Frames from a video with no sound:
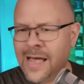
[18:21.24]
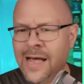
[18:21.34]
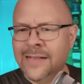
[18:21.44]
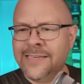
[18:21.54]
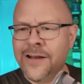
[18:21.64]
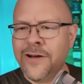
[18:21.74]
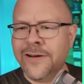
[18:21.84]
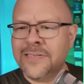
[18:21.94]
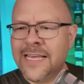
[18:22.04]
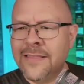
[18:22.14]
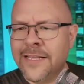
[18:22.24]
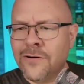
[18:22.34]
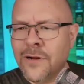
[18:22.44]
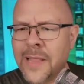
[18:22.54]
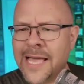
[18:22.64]
Terry, you're saying they
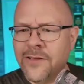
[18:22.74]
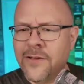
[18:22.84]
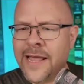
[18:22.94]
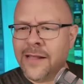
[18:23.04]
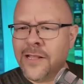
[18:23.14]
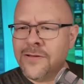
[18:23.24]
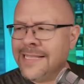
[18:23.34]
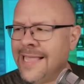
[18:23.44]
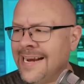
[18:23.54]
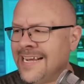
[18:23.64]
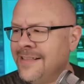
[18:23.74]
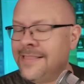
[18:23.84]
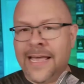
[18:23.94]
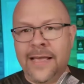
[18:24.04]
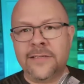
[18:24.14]
don't allow you to download the
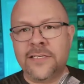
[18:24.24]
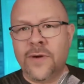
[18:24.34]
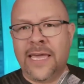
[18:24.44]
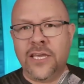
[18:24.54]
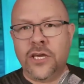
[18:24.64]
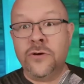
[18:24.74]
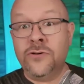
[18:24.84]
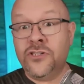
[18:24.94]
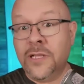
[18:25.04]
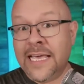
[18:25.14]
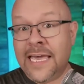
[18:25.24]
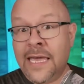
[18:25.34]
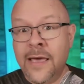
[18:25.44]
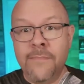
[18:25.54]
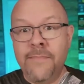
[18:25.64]
data. So he
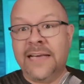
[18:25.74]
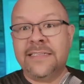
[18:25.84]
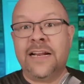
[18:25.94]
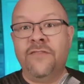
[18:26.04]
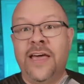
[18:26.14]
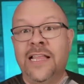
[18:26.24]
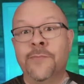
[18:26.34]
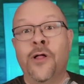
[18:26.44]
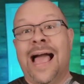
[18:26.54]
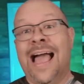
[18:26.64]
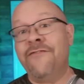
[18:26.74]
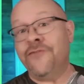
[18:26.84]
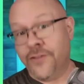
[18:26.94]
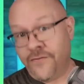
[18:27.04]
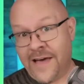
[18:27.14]
usually makes that available
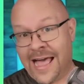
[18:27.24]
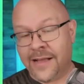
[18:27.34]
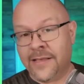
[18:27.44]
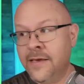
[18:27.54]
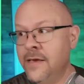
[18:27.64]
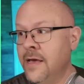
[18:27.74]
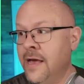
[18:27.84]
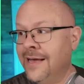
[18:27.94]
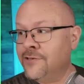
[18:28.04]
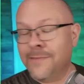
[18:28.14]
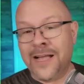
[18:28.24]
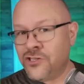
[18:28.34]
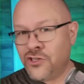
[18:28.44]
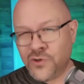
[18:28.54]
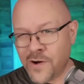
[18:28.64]
after the fact. So I'm
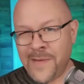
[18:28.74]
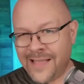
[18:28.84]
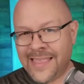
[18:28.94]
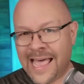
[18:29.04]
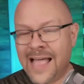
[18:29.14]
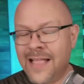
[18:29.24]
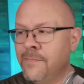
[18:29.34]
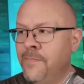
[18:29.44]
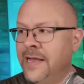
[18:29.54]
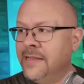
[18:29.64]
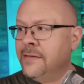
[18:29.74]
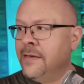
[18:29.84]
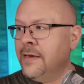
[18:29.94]
not sure about that, but